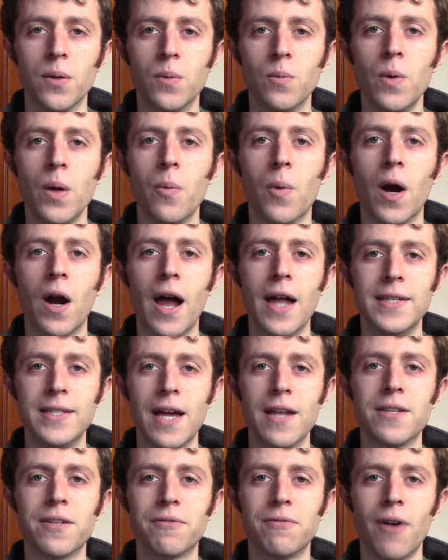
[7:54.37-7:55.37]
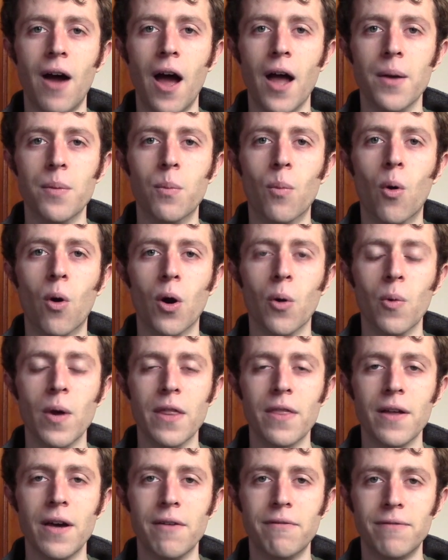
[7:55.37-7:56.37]
we were identified more
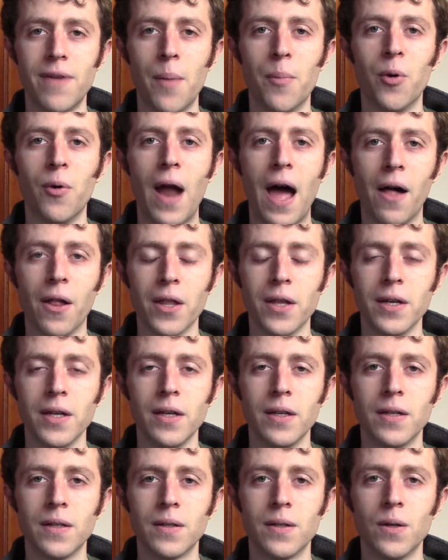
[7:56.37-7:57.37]
with ephemerality